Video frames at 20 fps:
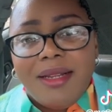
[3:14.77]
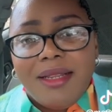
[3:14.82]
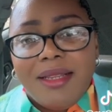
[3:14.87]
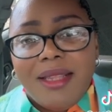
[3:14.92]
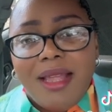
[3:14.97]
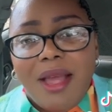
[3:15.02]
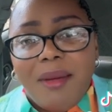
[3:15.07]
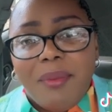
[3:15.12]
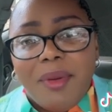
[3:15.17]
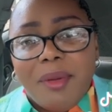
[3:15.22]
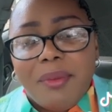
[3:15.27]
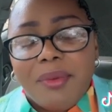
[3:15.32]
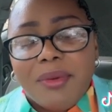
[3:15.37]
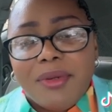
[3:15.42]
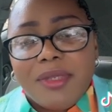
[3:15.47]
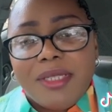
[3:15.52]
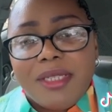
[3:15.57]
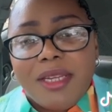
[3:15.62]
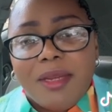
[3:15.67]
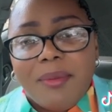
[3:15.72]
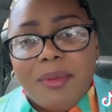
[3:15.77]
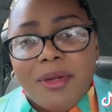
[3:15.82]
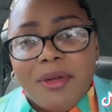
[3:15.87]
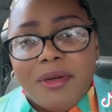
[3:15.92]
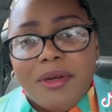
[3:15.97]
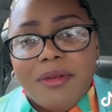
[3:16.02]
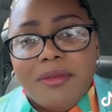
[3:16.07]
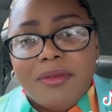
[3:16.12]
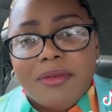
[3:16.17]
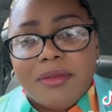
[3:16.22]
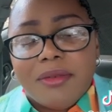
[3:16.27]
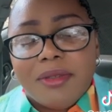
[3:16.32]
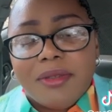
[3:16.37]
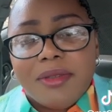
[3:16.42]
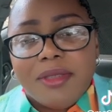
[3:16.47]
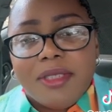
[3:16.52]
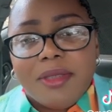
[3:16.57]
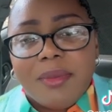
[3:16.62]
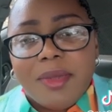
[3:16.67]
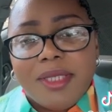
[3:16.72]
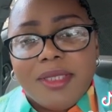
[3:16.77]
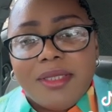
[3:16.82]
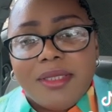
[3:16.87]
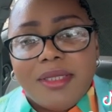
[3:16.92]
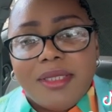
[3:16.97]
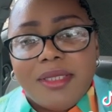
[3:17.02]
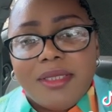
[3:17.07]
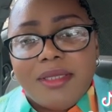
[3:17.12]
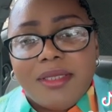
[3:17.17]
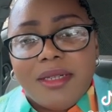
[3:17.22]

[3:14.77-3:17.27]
that people are skipping over, especially these